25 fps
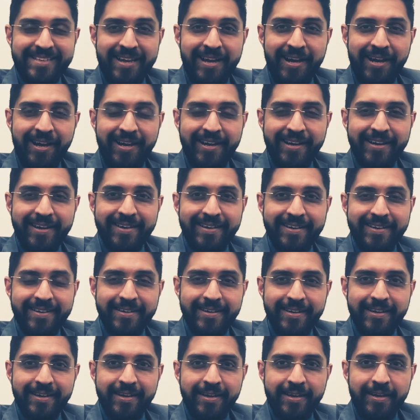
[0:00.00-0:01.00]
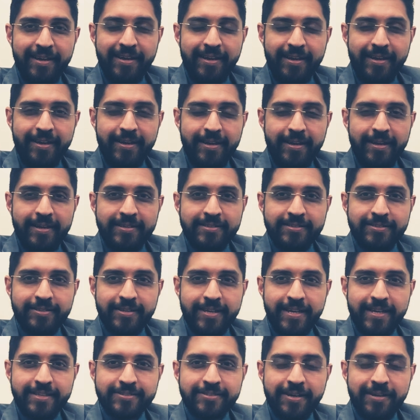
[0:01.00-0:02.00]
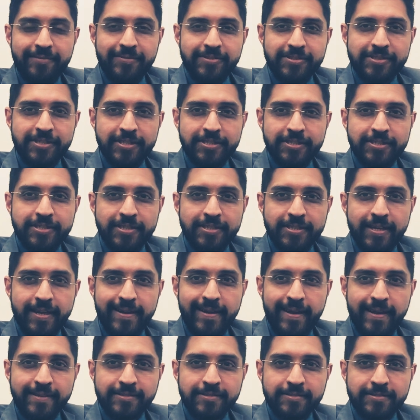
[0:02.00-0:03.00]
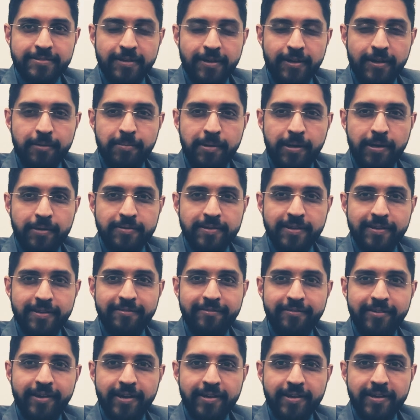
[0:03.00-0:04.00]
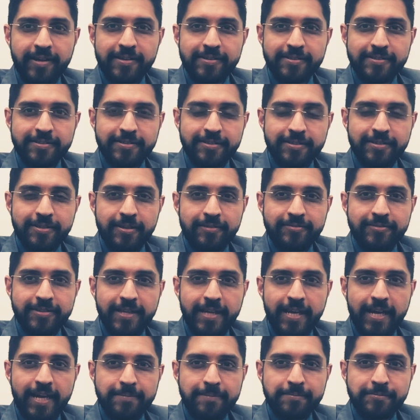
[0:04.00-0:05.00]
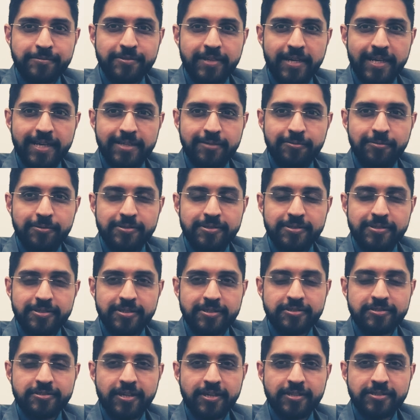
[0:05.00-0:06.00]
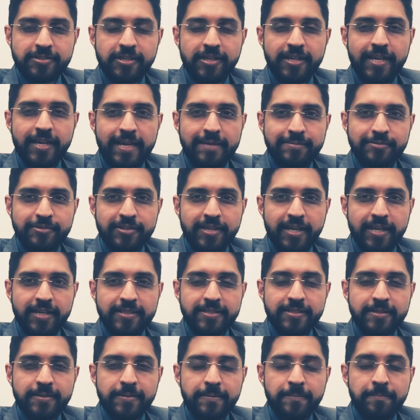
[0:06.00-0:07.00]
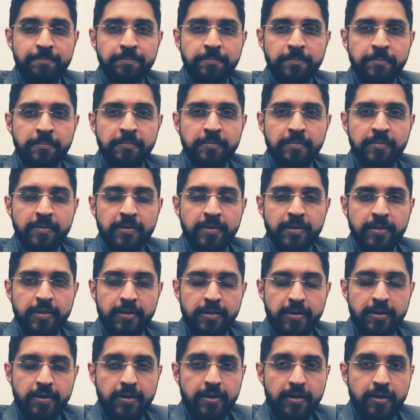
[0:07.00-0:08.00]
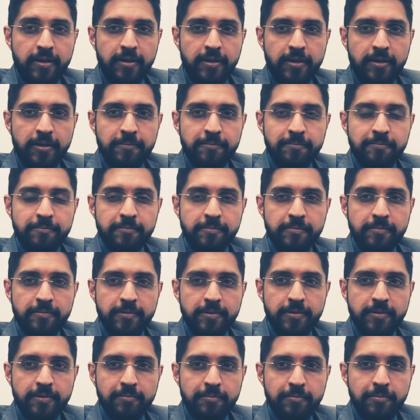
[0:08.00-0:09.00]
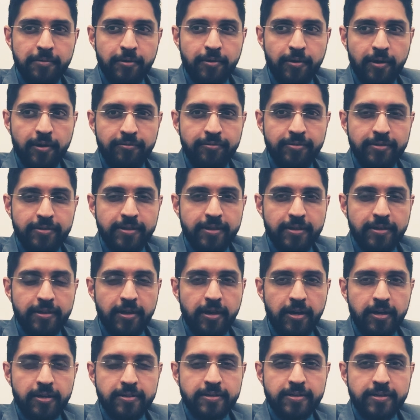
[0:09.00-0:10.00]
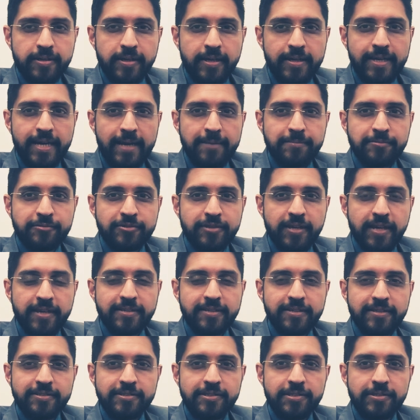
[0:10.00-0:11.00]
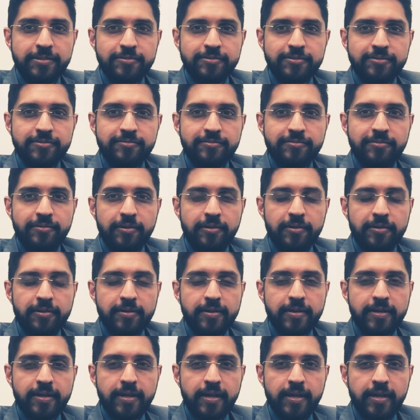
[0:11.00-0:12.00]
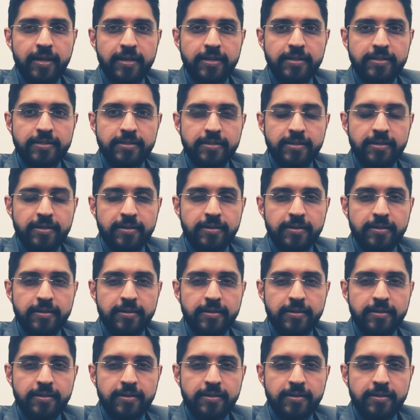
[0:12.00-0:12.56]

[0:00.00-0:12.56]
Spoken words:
Hi. In today's conversation, I'd like to talk about a variant of the abstract, which is a structured abstract. Uh, More often than not, an abstract is used for a